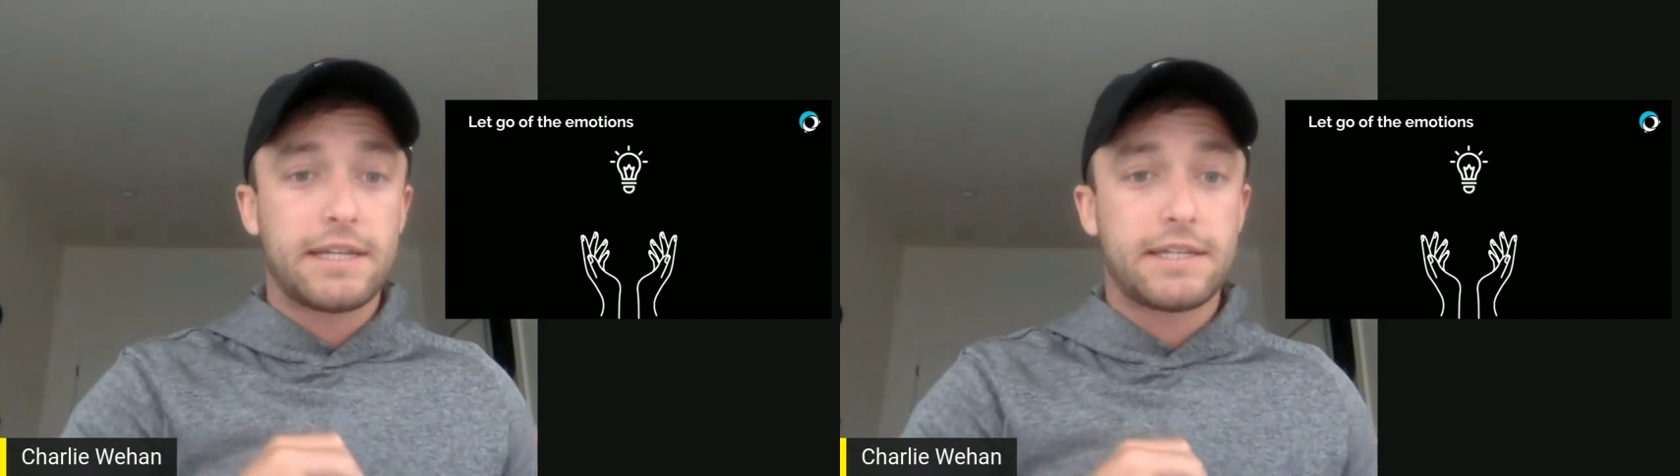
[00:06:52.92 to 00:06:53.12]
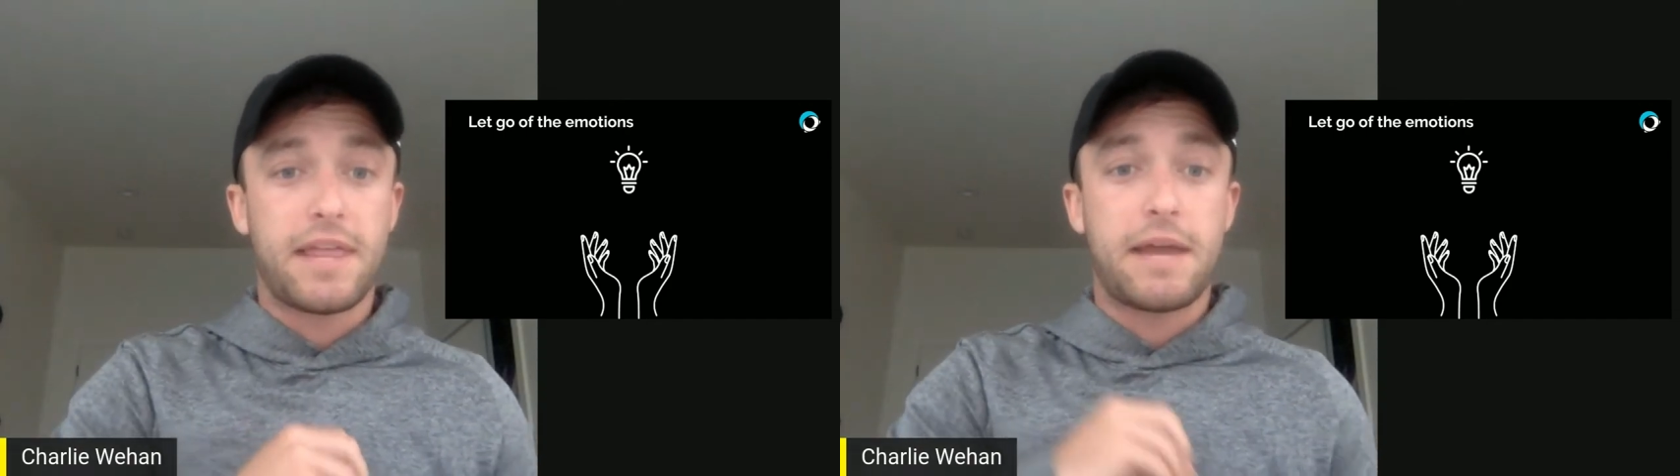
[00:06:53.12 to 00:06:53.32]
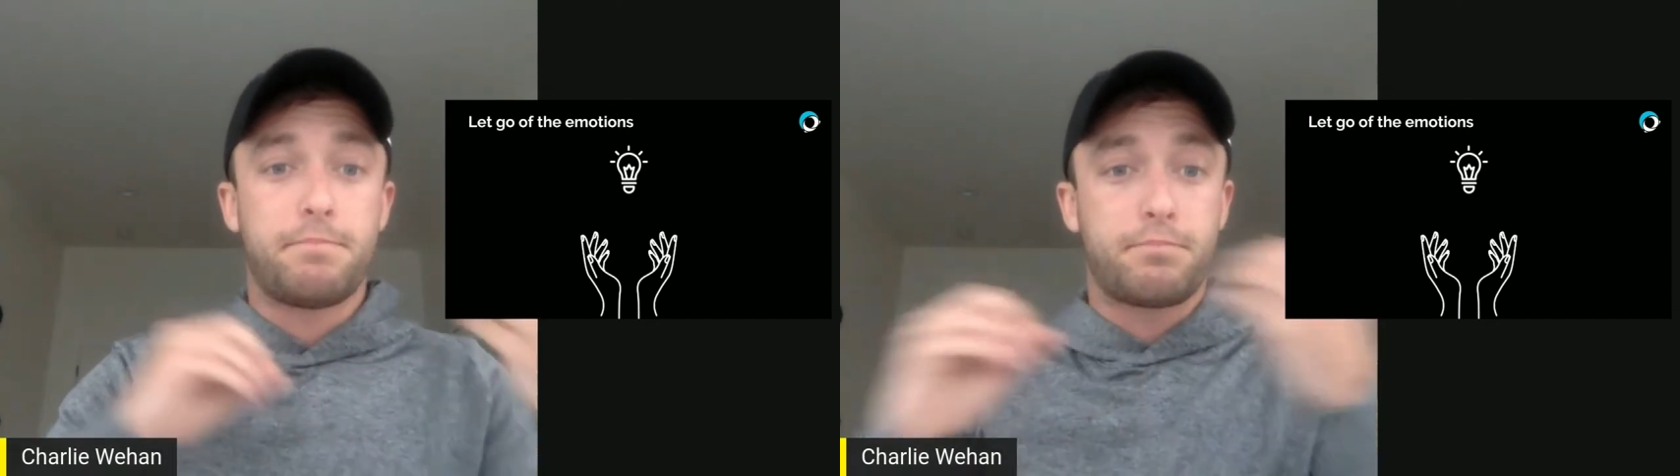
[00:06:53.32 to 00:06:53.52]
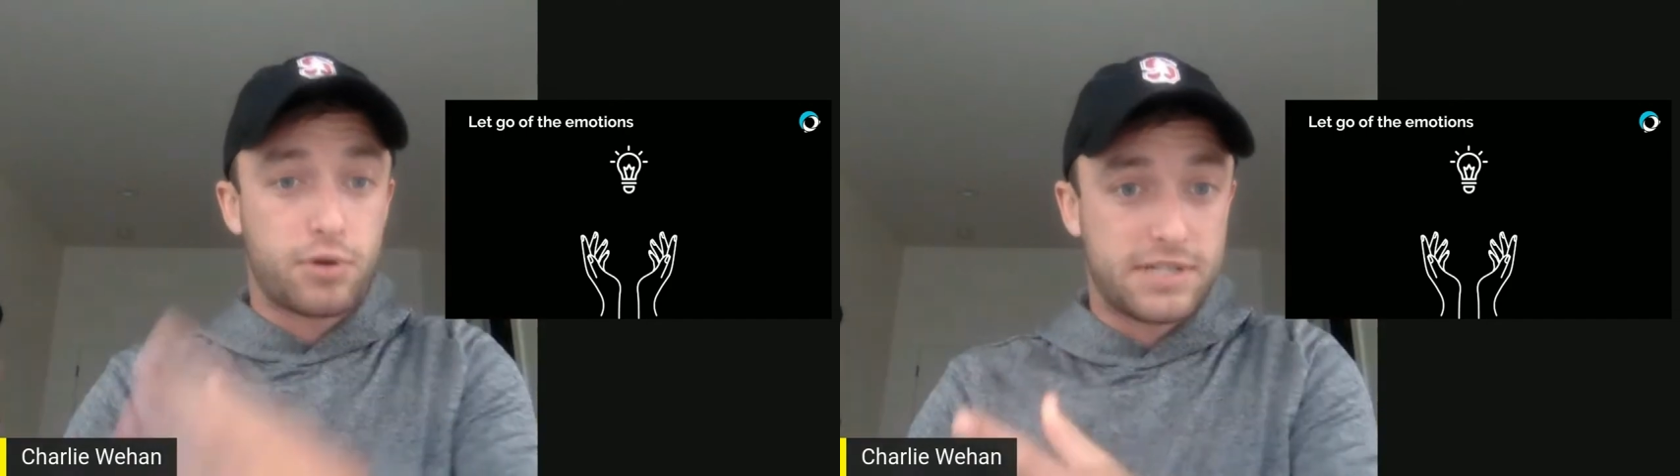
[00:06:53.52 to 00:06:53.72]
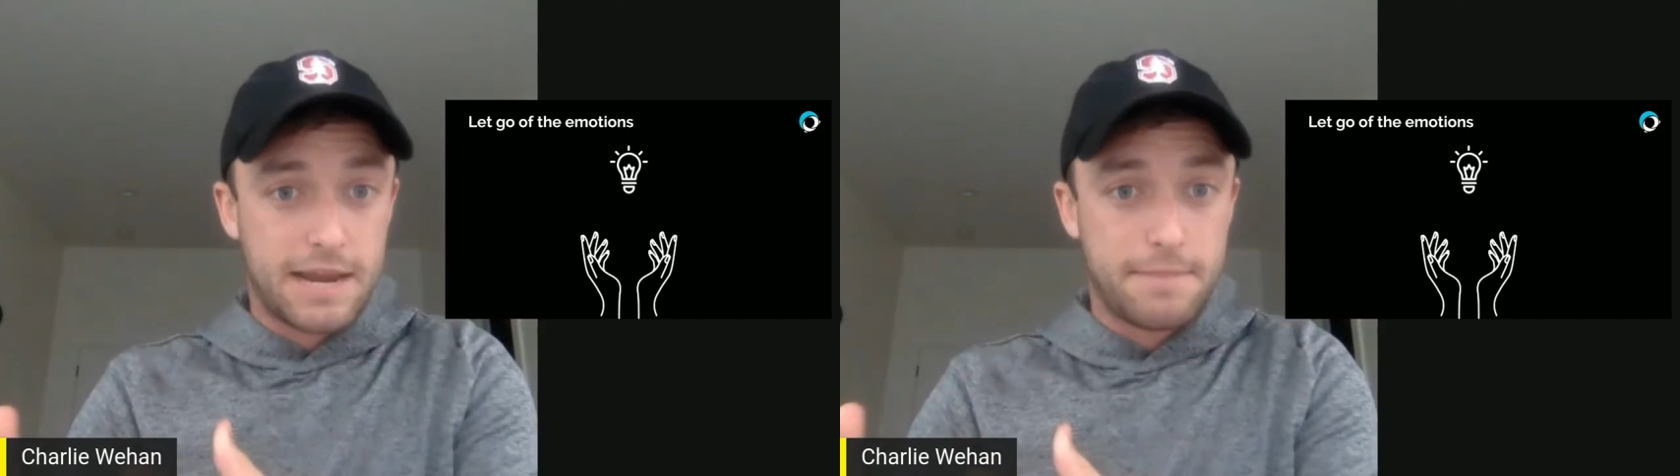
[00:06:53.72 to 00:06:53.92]
to then
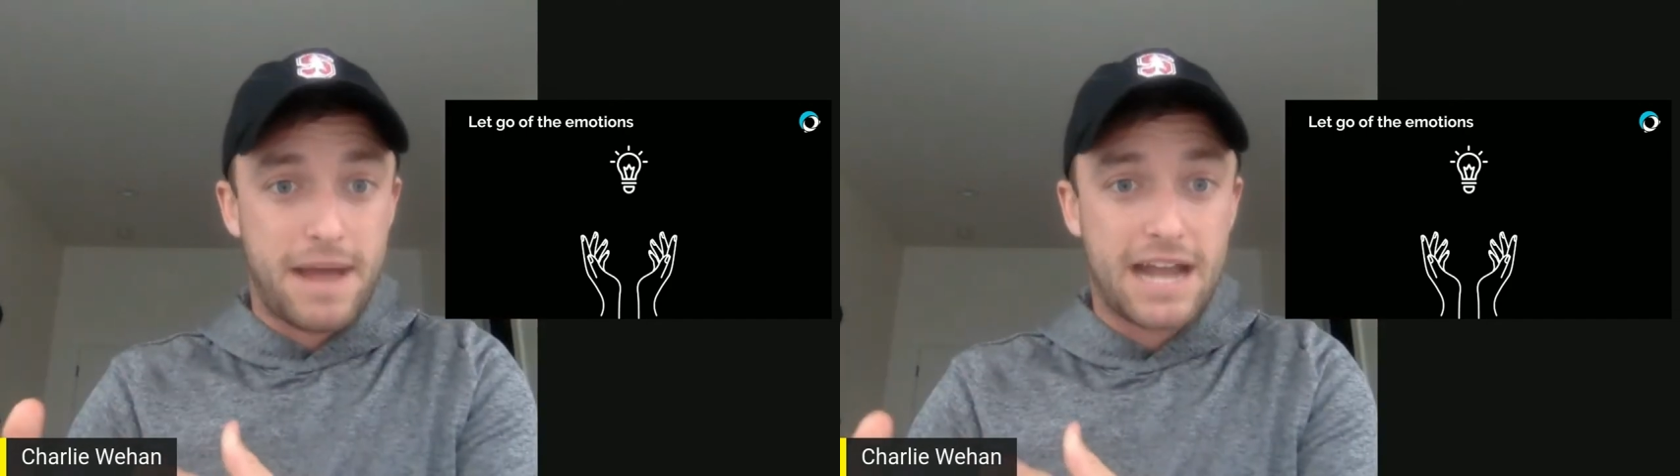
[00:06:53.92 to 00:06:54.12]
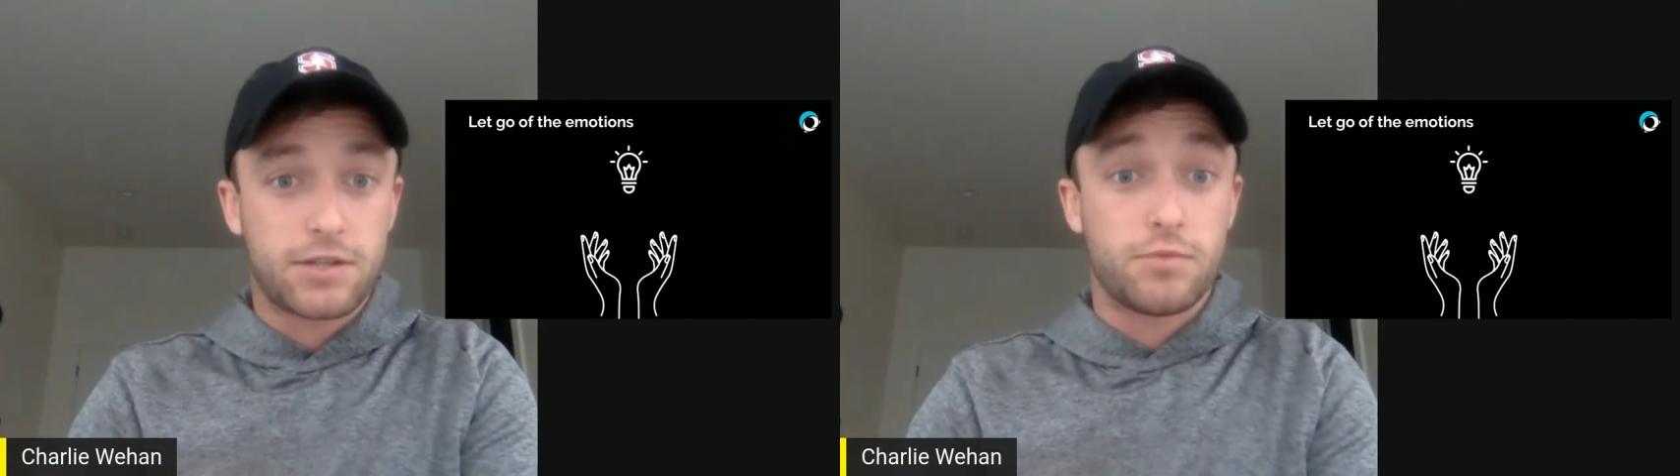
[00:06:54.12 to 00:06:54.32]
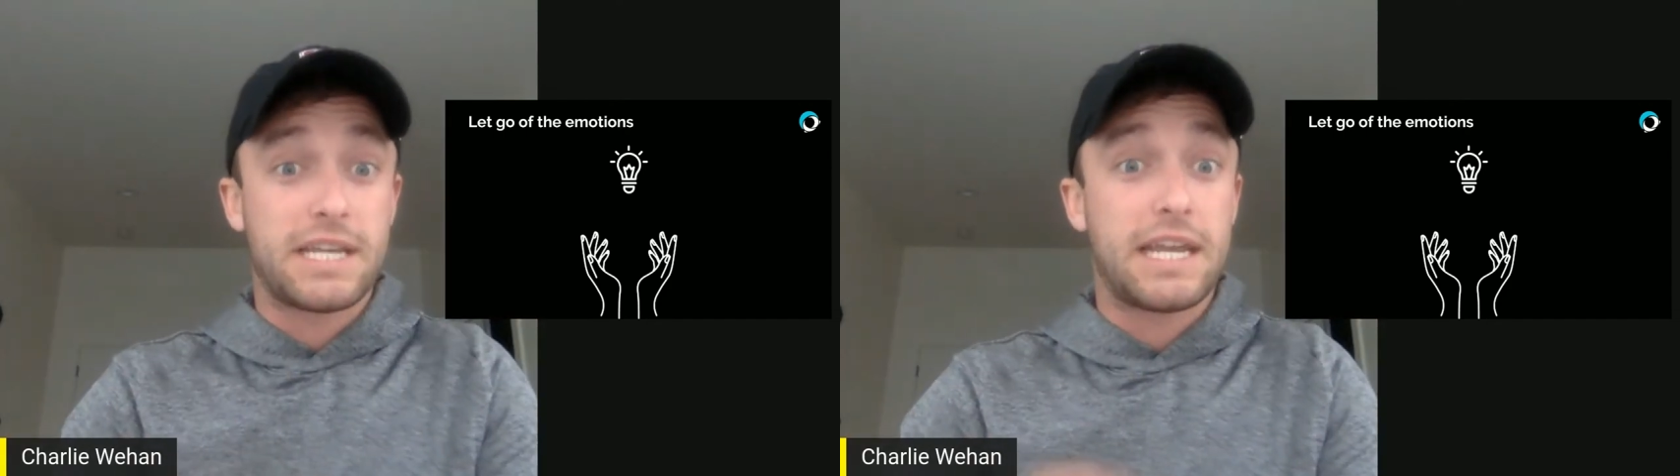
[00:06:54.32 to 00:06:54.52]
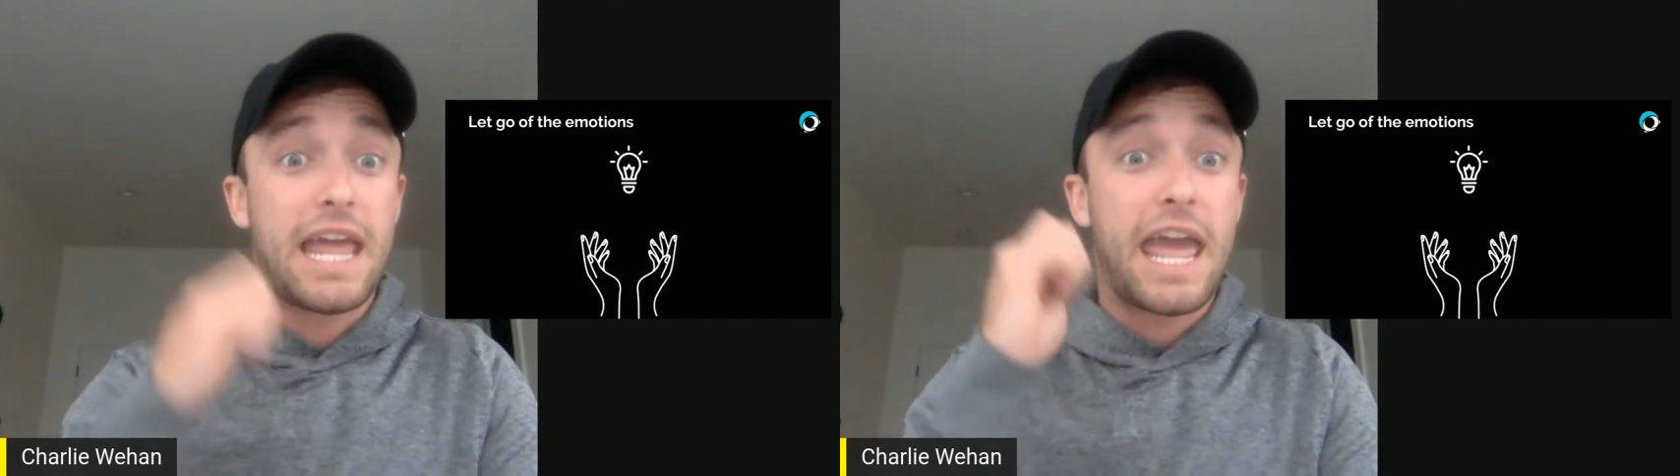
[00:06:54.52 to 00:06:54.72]
present back to him saying,